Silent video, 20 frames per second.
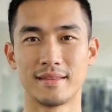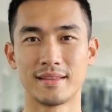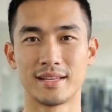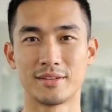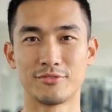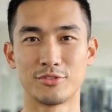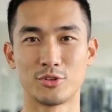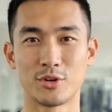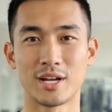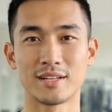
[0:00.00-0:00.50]

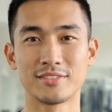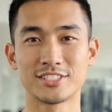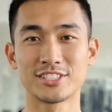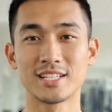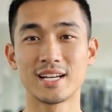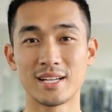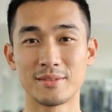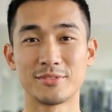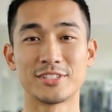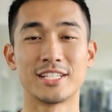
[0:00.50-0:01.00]
if you have a
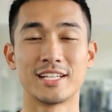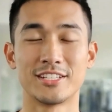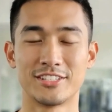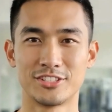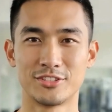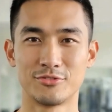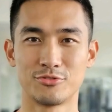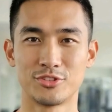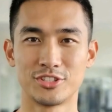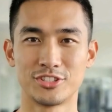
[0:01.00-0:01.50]

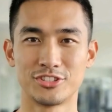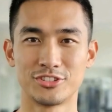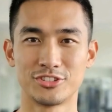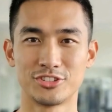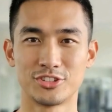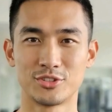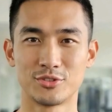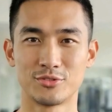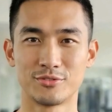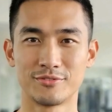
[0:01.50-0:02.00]
time-sensitive reason
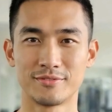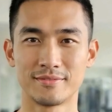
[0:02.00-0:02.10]
to.